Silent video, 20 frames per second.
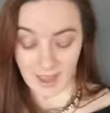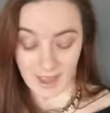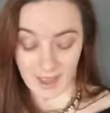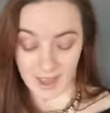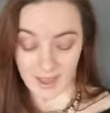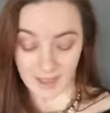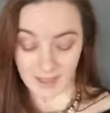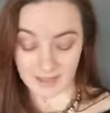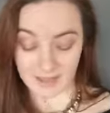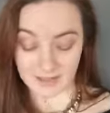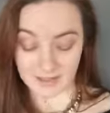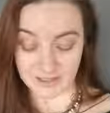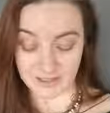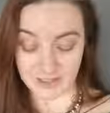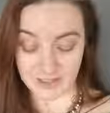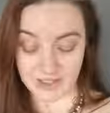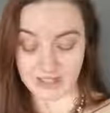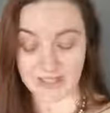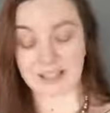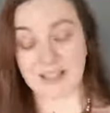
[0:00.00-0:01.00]
And
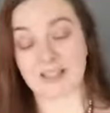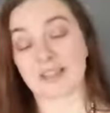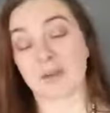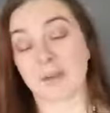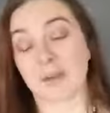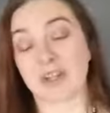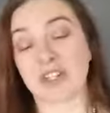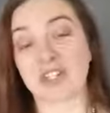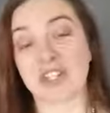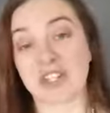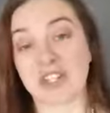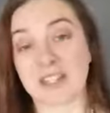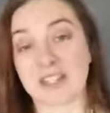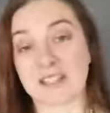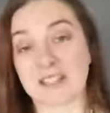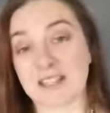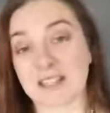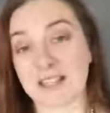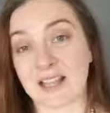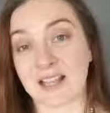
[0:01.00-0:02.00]
she said that when she
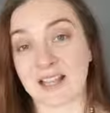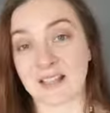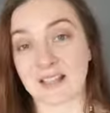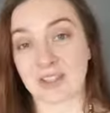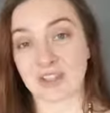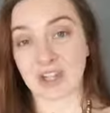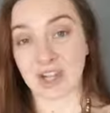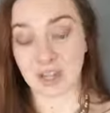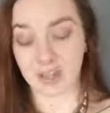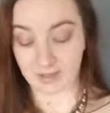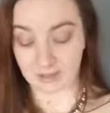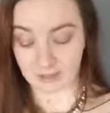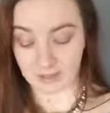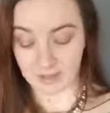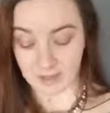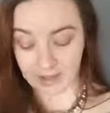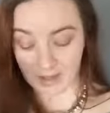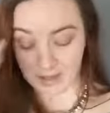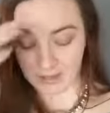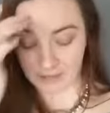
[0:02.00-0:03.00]
designs a child
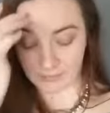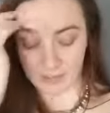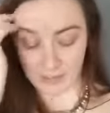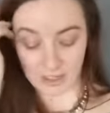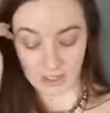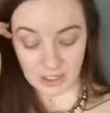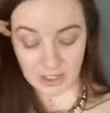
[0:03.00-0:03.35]
cave,